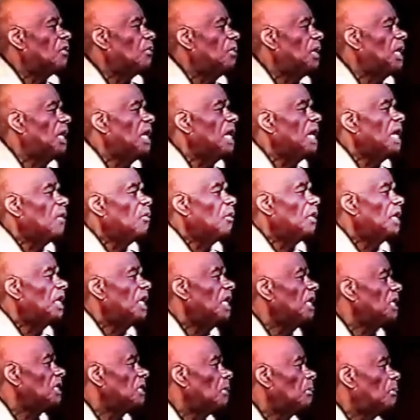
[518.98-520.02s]
to me when
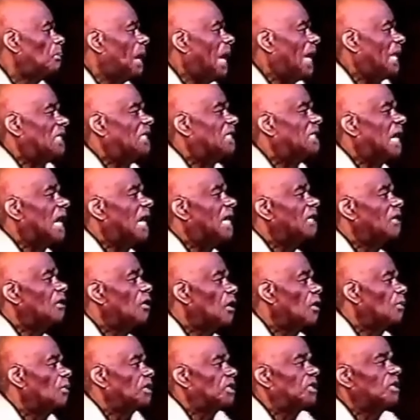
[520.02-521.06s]
he's a backslider
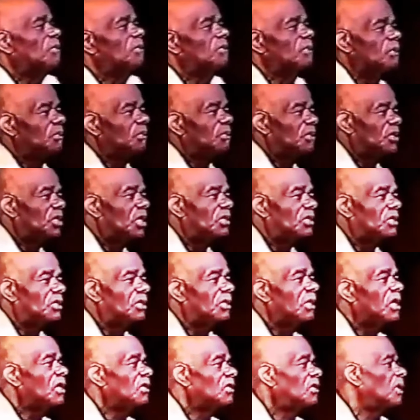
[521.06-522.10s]
going with some
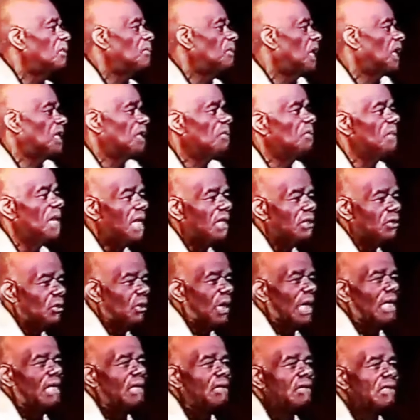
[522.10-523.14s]
sister, some other man's
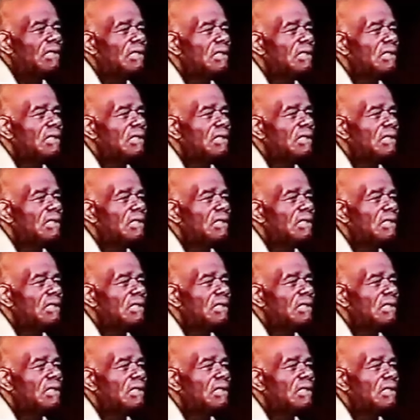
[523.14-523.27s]
wife.